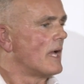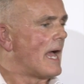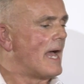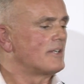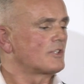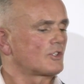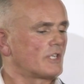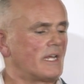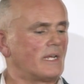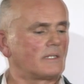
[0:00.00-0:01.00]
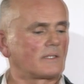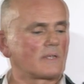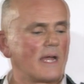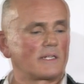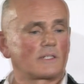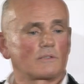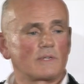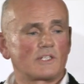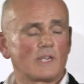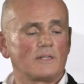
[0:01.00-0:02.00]
And she decided to
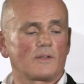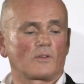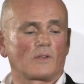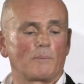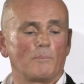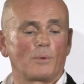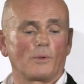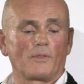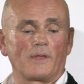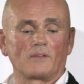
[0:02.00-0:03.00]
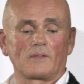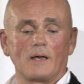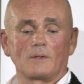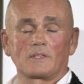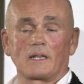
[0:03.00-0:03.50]
reach into the skip and pull things out.